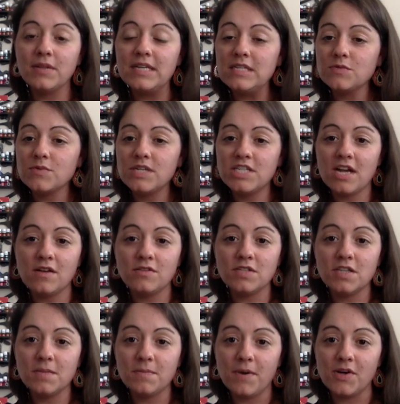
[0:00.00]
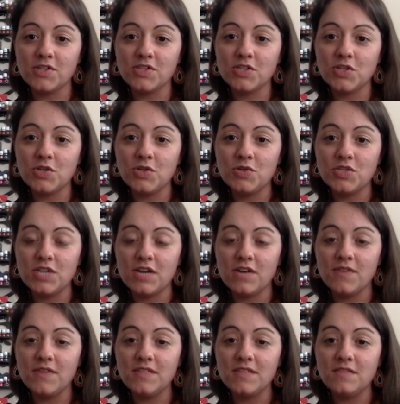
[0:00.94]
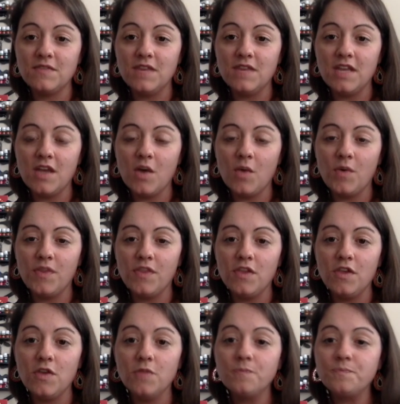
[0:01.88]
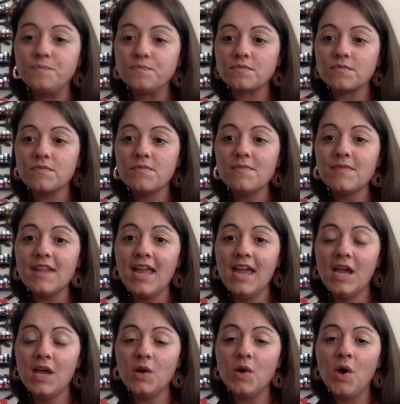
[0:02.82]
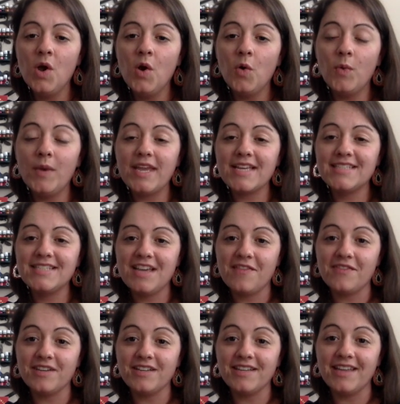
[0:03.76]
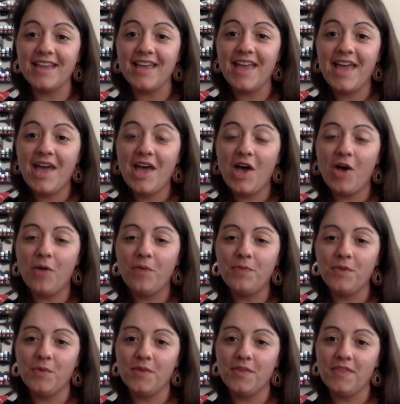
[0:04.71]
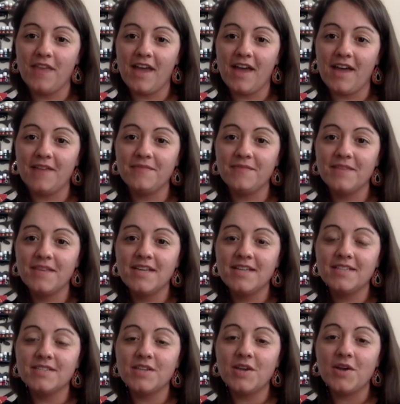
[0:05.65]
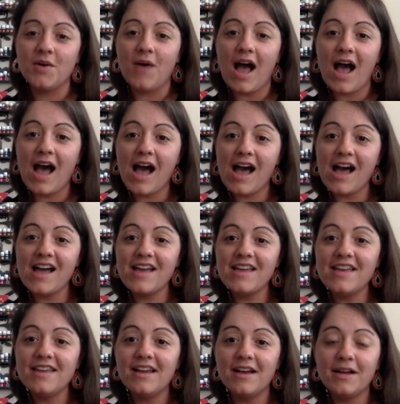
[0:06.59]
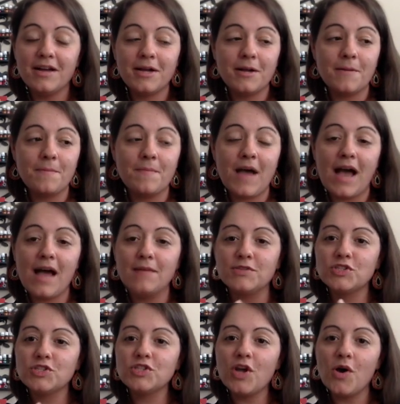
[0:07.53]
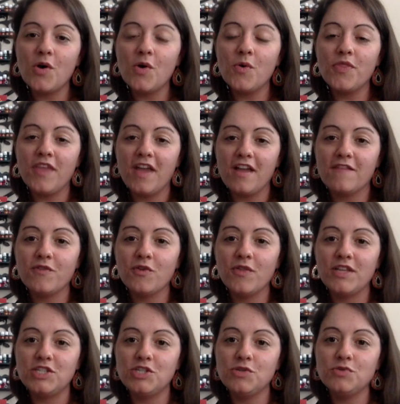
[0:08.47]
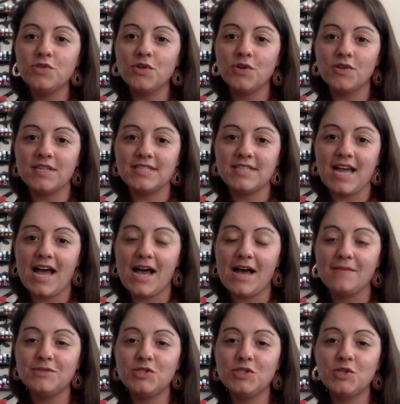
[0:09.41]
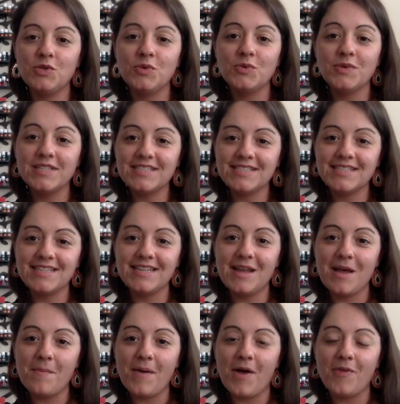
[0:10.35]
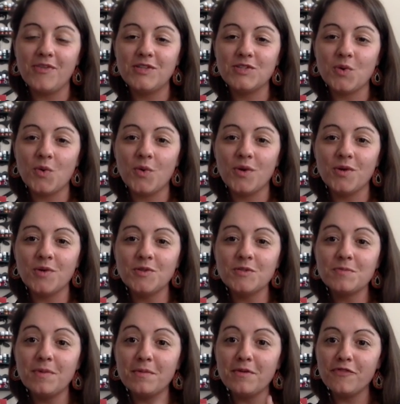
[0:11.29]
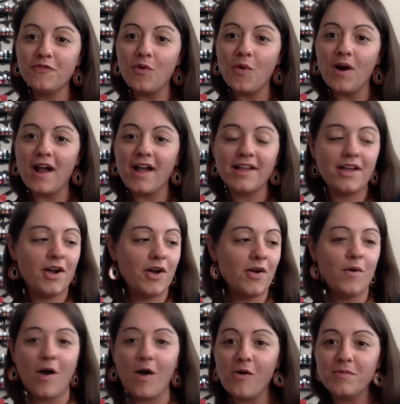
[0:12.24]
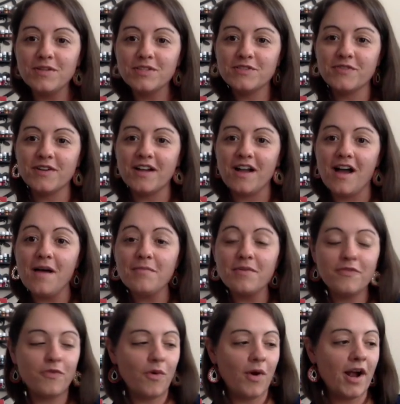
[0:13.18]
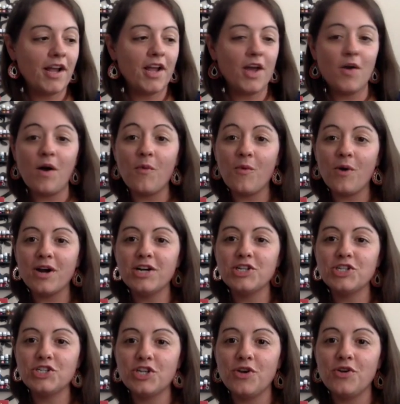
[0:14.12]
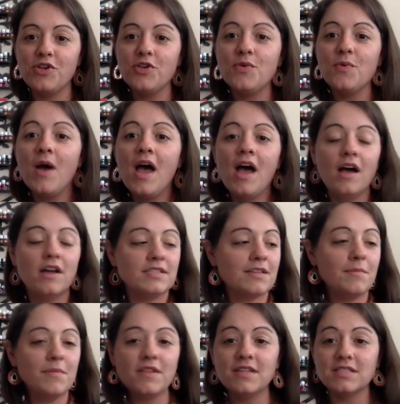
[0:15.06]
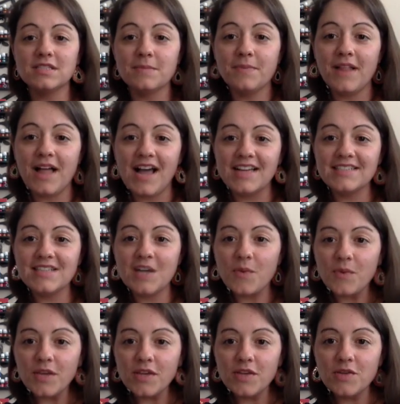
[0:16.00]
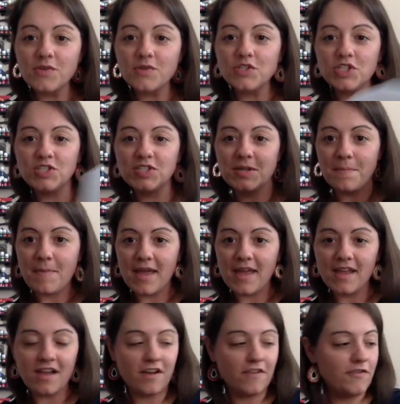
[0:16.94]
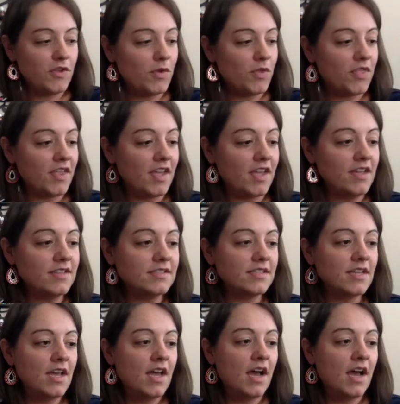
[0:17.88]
Please reach out to the person who shared this video with you. And we can definitely help you with that. So I'm so thankful that you took the time to listen about these oils. But before I go, I almost forgot. Before I go, I wanted to show you some of the supplies that we use just to make a few things.